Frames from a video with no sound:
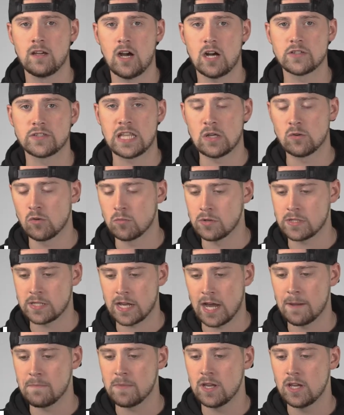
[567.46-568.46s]
I'll say that one more
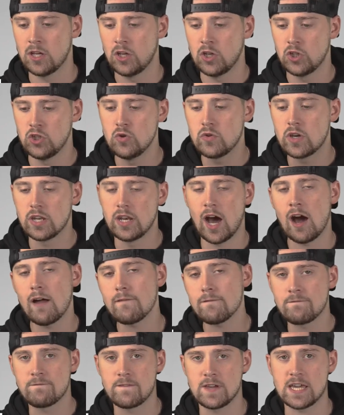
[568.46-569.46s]
time. You
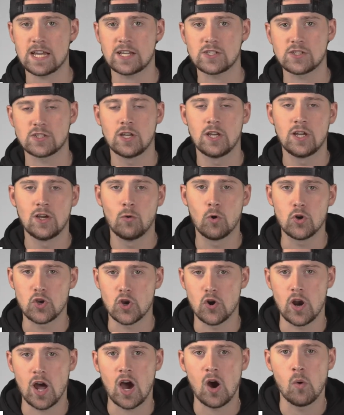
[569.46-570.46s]
cannot fix what
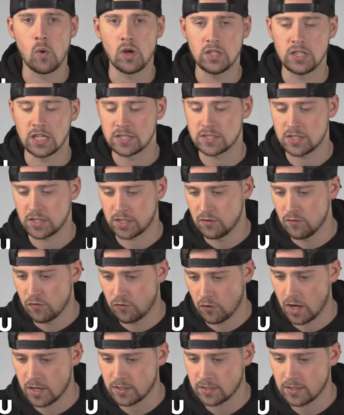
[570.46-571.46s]
you're not willing to
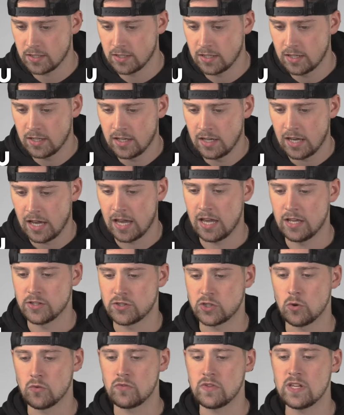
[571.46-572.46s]
confront. And
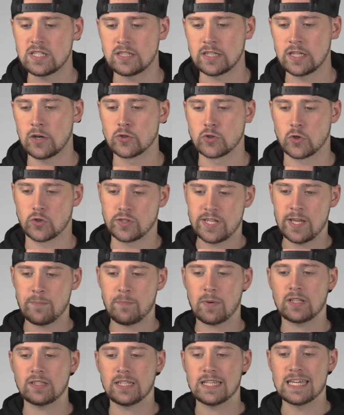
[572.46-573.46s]
so these leaders are
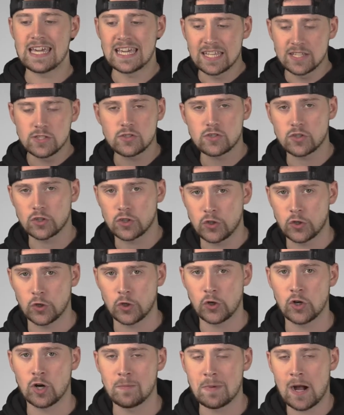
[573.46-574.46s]
typically
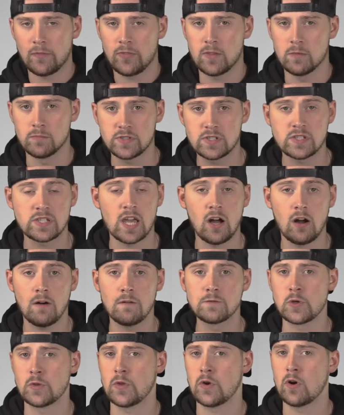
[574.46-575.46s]
insecure about
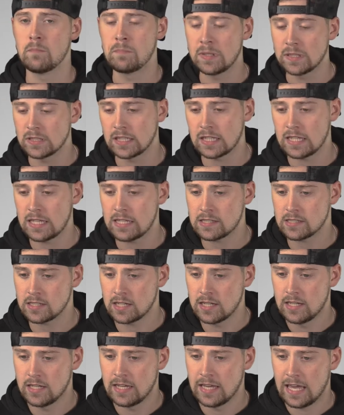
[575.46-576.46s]
themselves or their abilities,
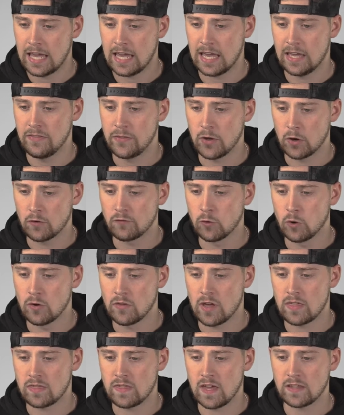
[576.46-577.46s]
and therefore
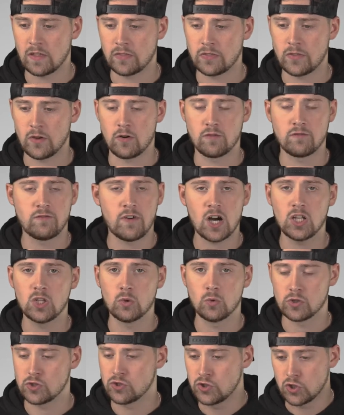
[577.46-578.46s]
they think that their
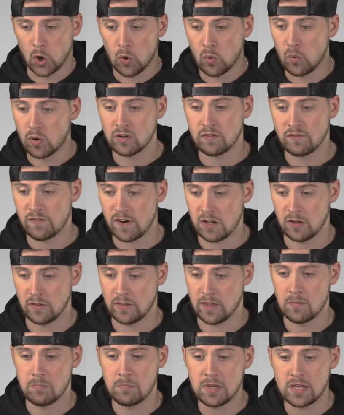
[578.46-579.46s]
followers don't want to follow
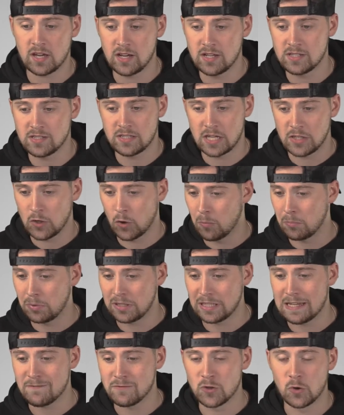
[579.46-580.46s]
them because they don't
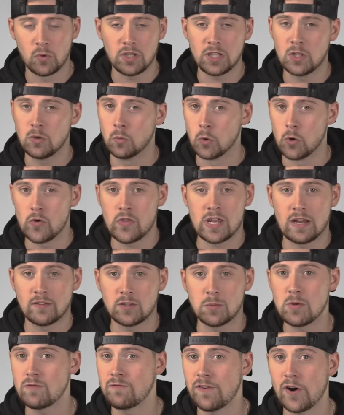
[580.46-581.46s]
believe they're really worthy enough
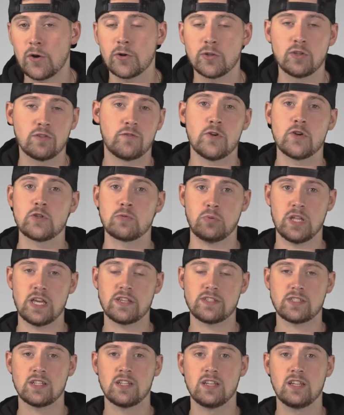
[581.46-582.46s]
to be followed in the first
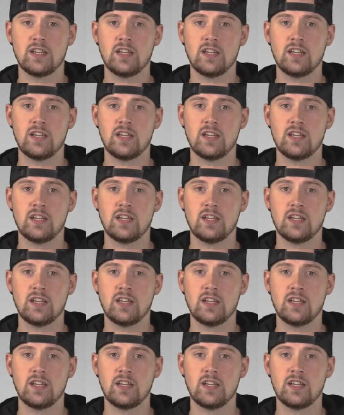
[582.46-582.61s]
place.